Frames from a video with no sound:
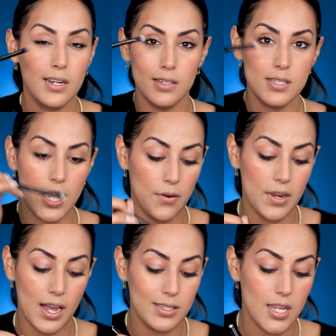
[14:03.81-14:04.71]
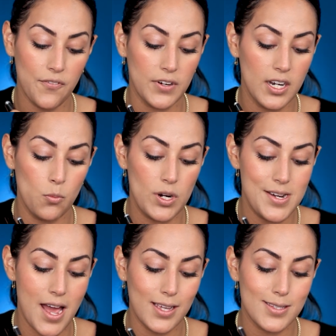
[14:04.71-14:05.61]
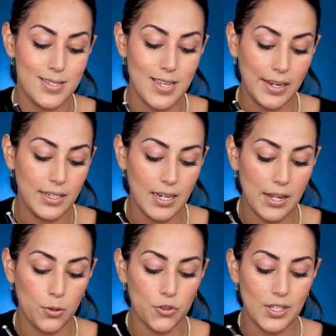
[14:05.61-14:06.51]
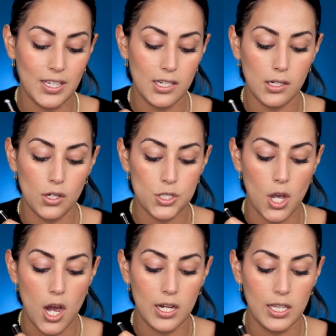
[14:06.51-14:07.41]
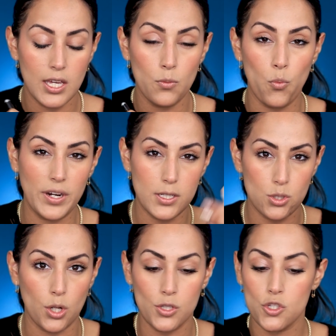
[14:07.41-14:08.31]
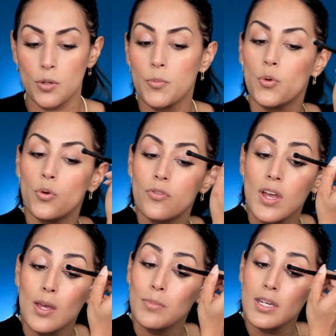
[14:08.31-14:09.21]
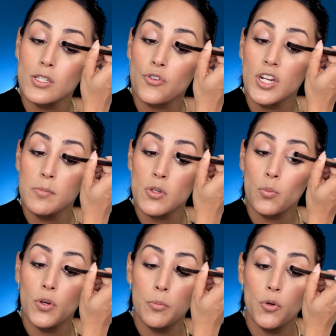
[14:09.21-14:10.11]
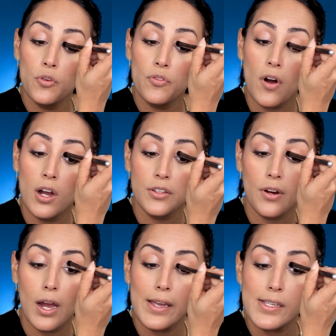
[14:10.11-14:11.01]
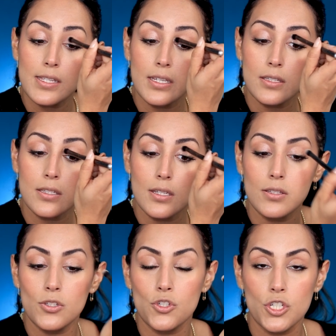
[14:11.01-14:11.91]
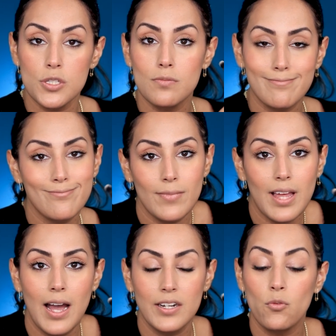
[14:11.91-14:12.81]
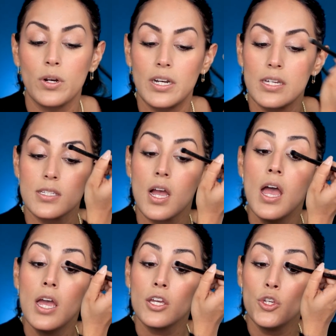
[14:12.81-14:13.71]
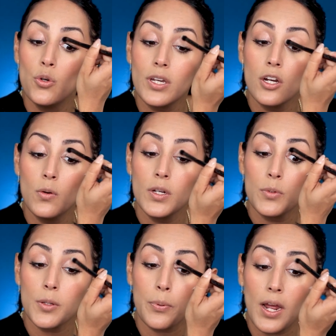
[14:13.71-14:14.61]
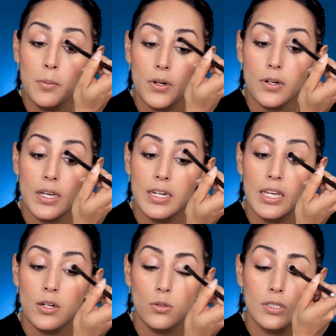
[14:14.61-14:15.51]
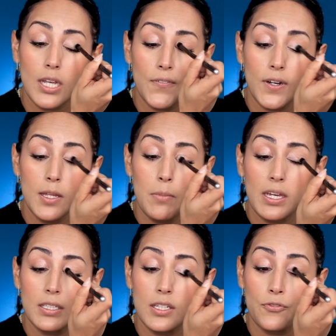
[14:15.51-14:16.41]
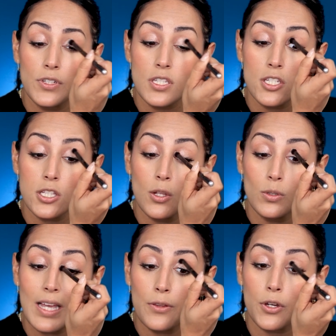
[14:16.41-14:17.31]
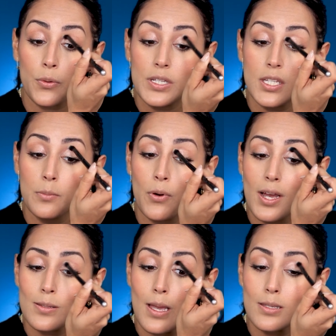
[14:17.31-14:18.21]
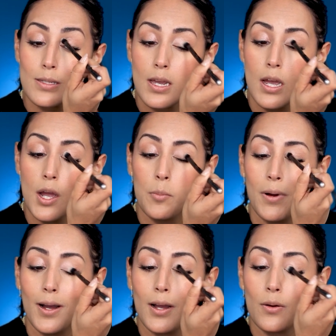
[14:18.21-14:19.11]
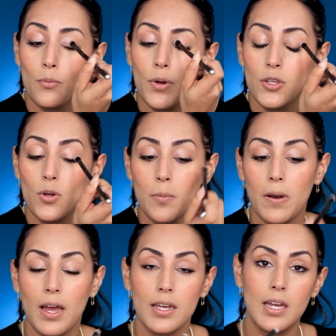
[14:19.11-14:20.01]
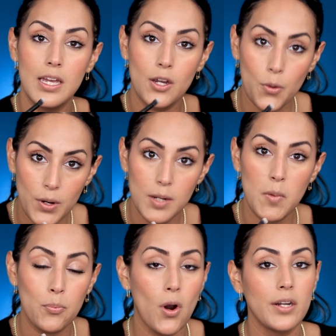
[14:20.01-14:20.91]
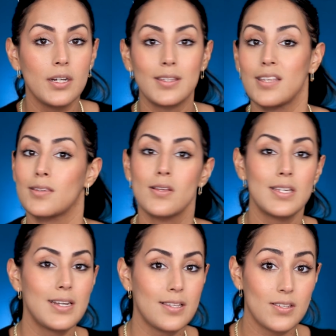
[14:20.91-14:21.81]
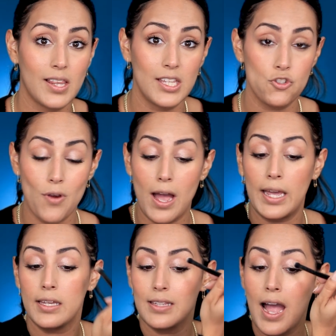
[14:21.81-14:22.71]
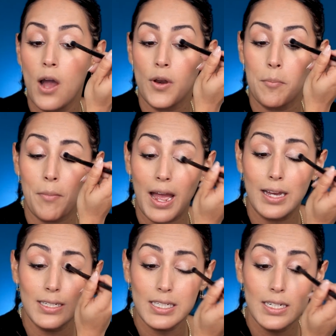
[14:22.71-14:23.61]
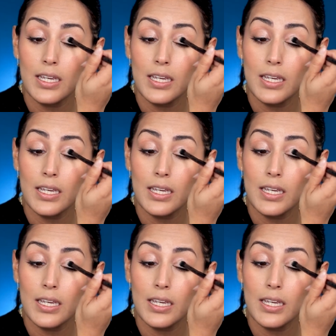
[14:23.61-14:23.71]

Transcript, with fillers: And in this area, I definitely would not set it. I don't think it looks ugly when it starts to move because creams will move on your eyes. It's, it's just kind of what it is. You can go in with a primer and it'll definitely make a difference and slow down the creasing process. But when you apply a cream product that doesn't necessarily dry down matte,